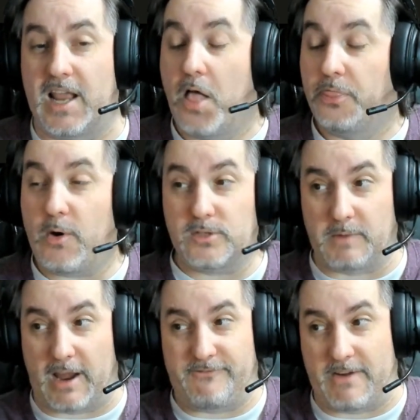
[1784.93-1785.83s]
those are my
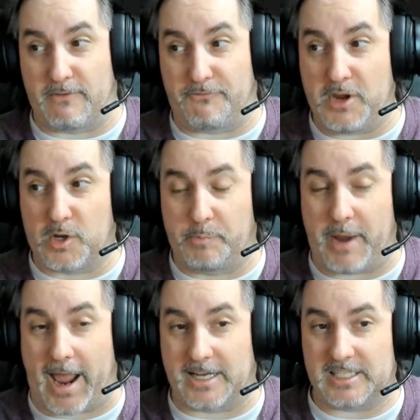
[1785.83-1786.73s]
favorite vehicle
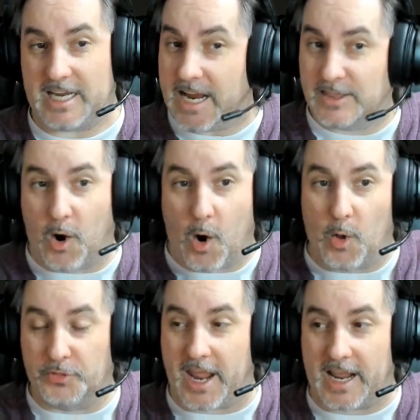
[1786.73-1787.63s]
packs in the whole thing.